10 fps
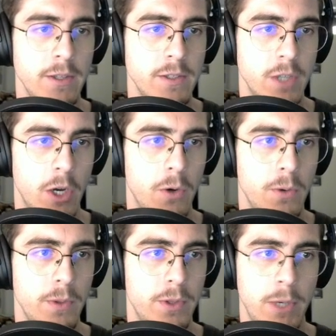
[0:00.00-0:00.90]

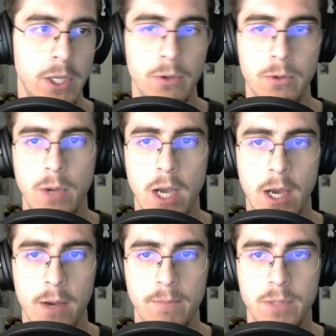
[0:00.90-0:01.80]
So the way you
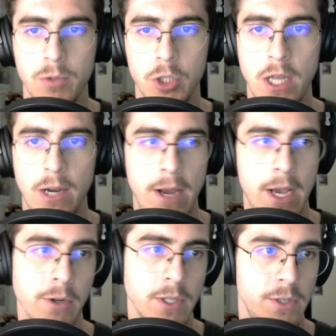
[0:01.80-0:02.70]
uh, switch that
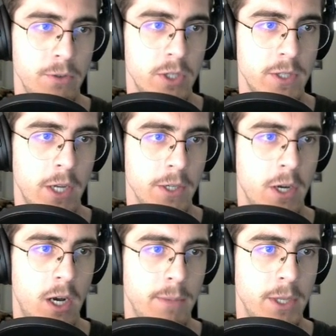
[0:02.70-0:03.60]
around is you just
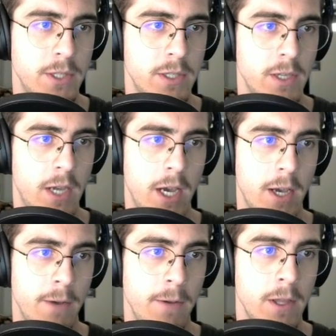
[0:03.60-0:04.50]
uncomment
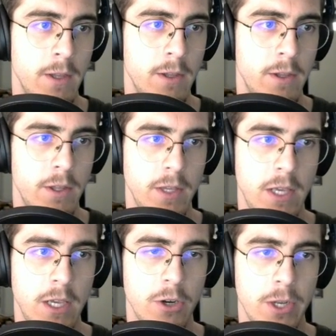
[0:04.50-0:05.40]
uh, here